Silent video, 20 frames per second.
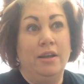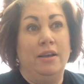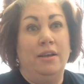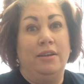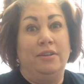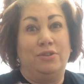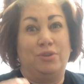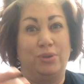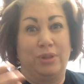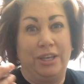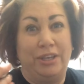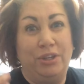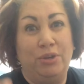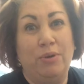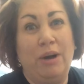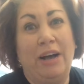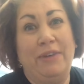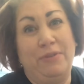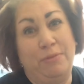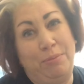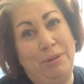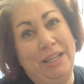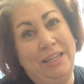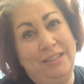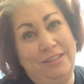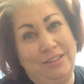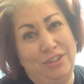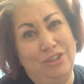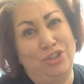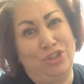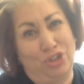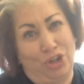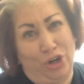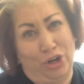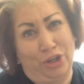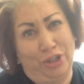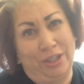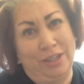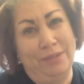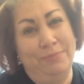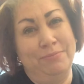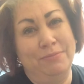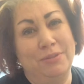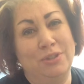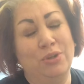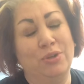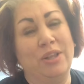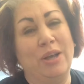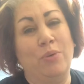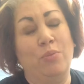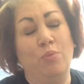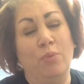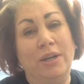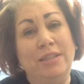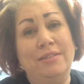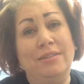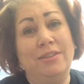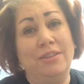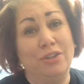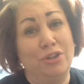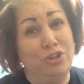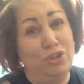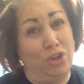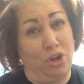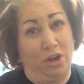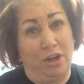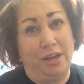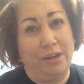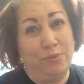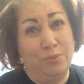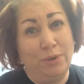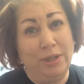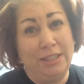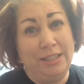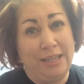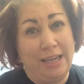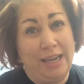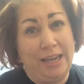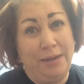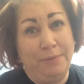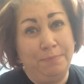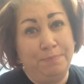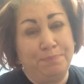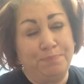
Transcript: so that you have a place to start. So that once they're gone one day,